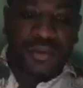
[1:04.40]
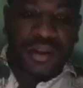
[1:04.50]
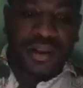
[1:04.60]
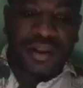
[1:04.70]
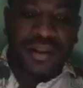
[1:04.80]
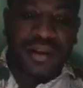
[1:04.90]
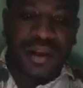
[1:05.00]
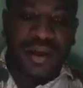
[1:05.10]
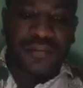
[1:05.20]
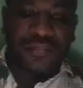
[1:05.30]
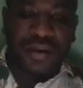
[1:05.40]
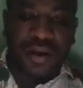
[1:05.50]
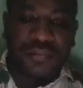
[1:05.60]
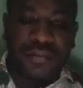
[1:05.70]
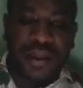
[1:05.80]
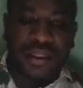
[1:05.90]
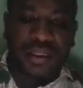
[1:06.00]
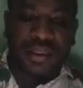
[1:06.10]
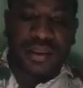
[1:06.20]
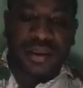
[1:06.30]
will have a bad
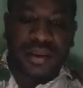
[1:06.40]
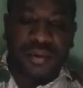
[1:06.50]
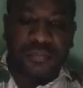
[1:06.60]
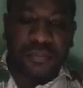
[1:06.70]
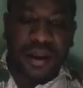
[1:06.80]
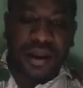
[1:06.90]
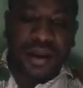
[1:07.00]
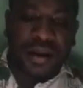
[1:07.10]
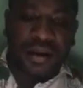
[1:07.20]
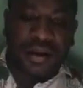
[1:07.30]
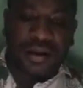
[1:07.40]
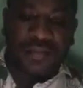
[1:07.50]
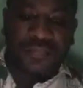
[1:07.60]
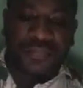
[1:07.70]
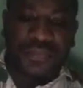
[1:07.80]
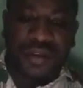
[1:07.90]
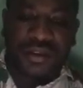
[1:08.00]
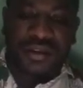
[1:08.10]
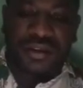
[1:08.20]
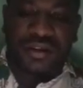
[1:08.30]
impact that
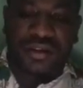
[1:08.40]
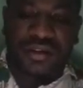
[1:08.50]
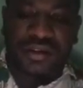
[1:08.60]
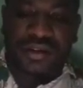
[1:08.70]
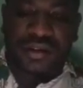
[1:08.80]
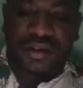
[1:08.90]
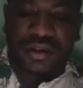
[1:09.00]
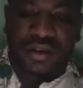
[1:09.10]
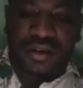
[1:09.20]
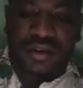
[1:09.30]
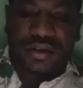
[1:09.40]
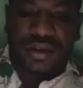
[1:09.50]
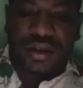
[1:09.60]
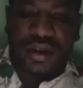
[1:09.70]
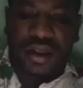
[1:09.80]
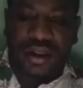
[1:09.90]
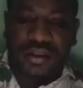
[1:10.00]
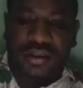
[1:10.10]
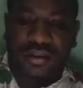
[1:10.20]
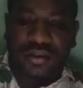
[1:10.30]
destroys the
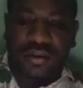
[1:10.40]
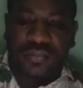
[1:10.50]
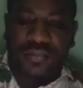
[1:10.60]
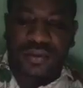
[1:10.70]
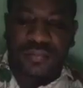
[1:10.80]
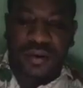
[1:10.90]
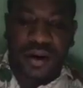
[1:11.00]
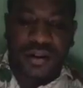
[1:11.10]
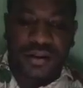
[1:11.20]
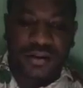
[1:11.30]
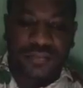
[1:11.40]
health of the body.